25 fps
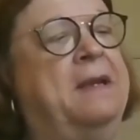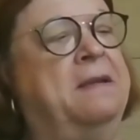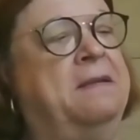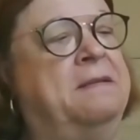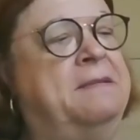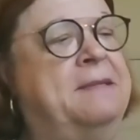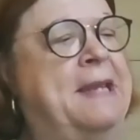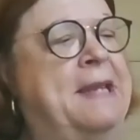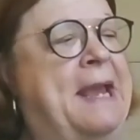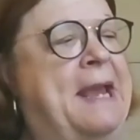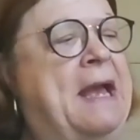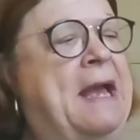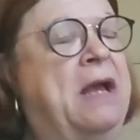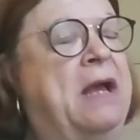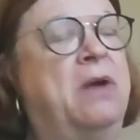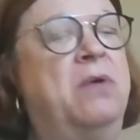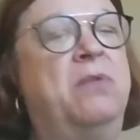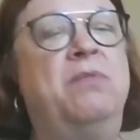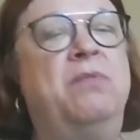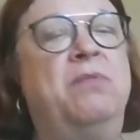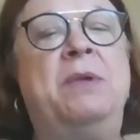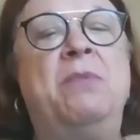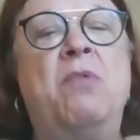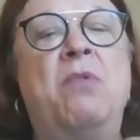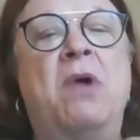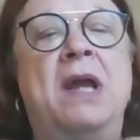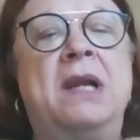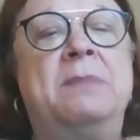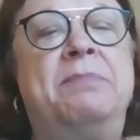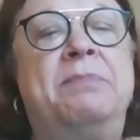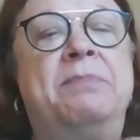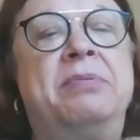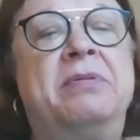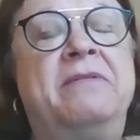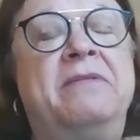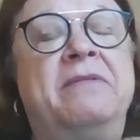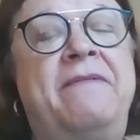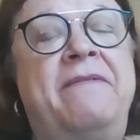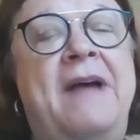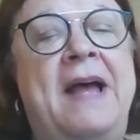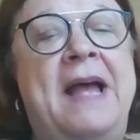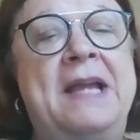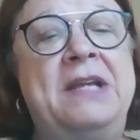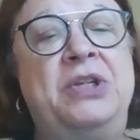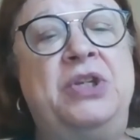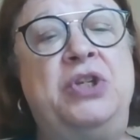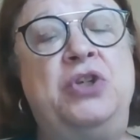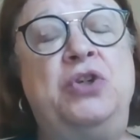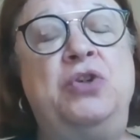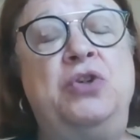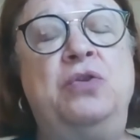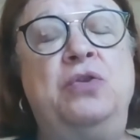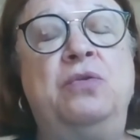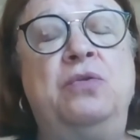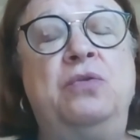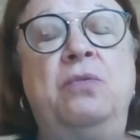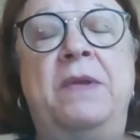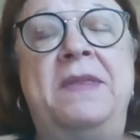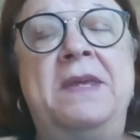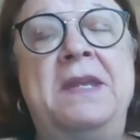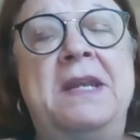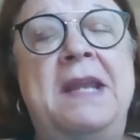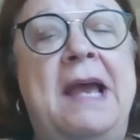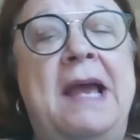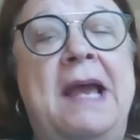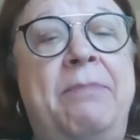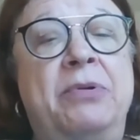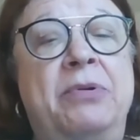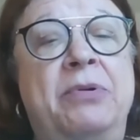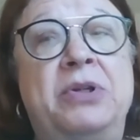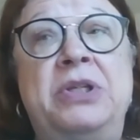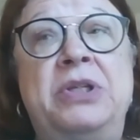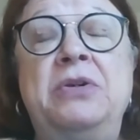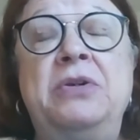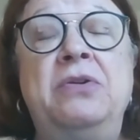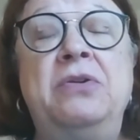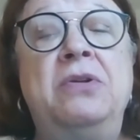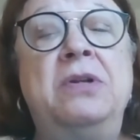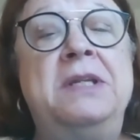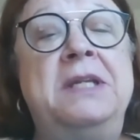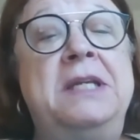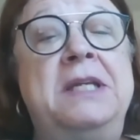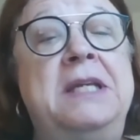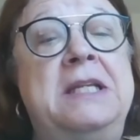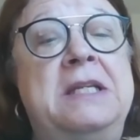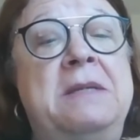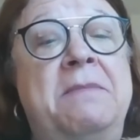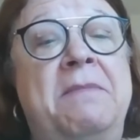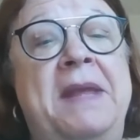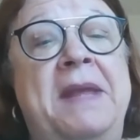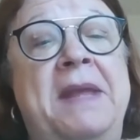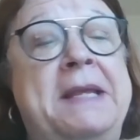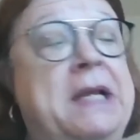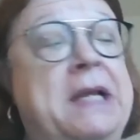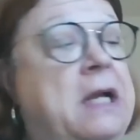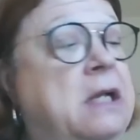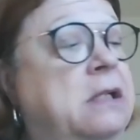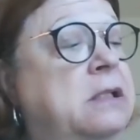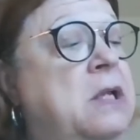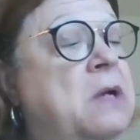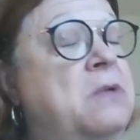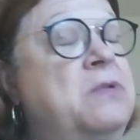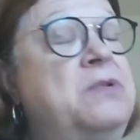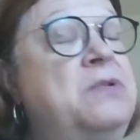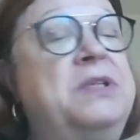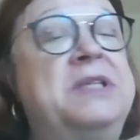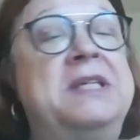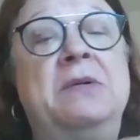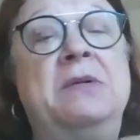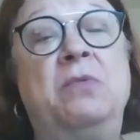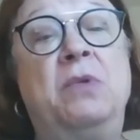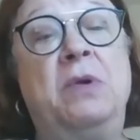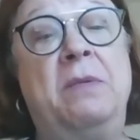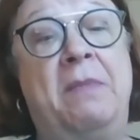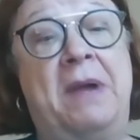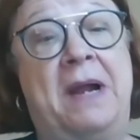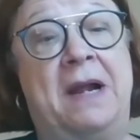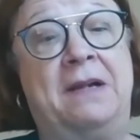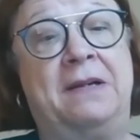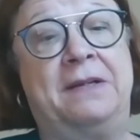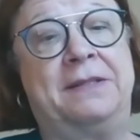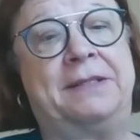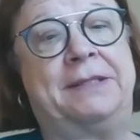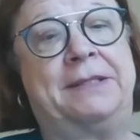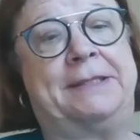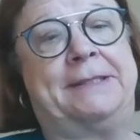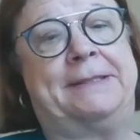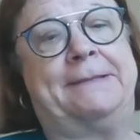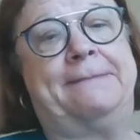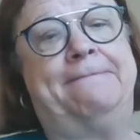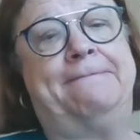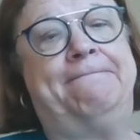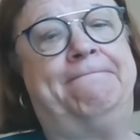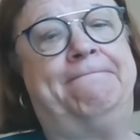Now we want to provide you with an opportunity to make closing remarks.